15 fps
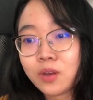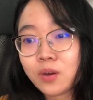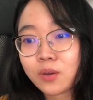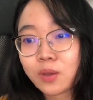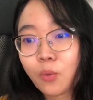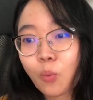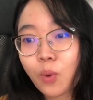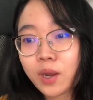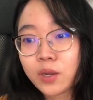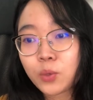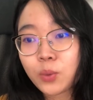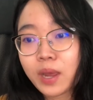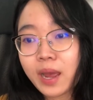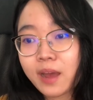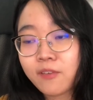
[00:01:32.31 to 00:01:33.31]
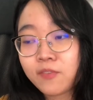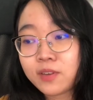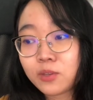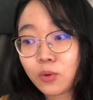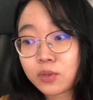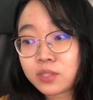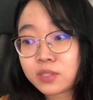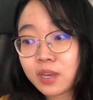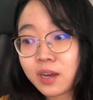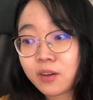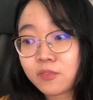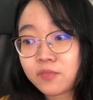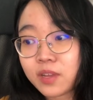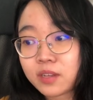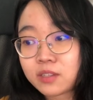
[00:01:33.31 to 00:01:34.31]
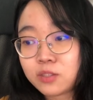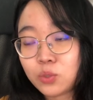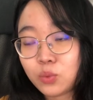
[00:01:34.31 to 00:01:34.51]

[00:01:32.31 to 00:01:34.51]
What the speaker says: Okay, what do you have in yourself that's